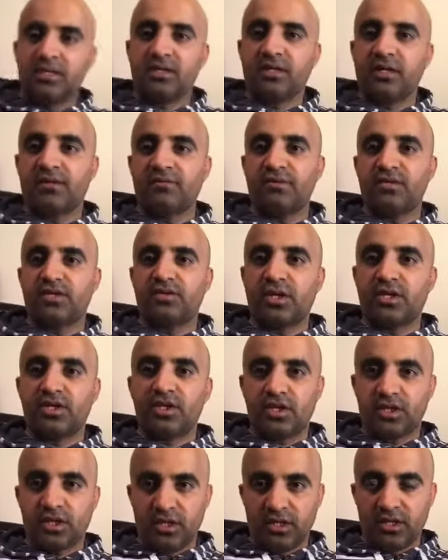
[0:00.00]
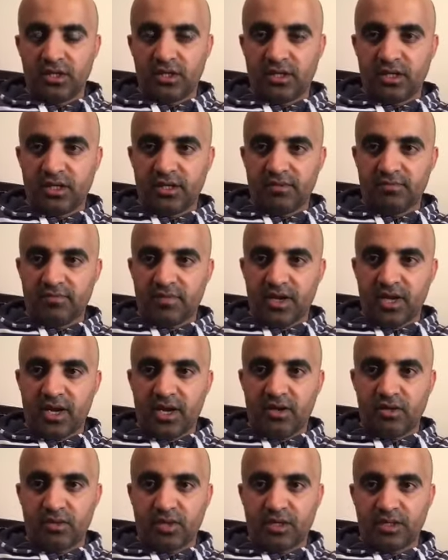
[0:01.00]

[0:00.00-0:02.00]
not have to stretch out